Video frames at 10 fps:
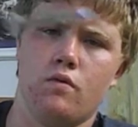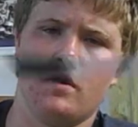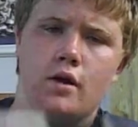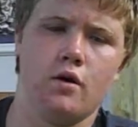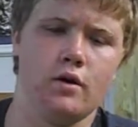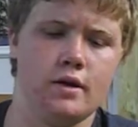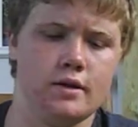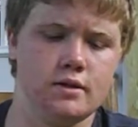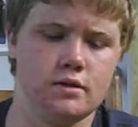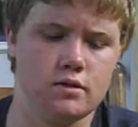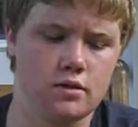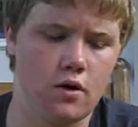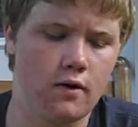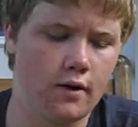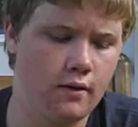Really all it is a
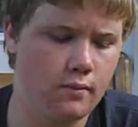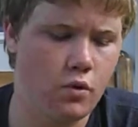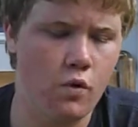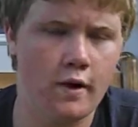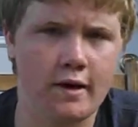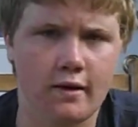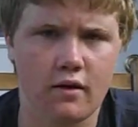target point.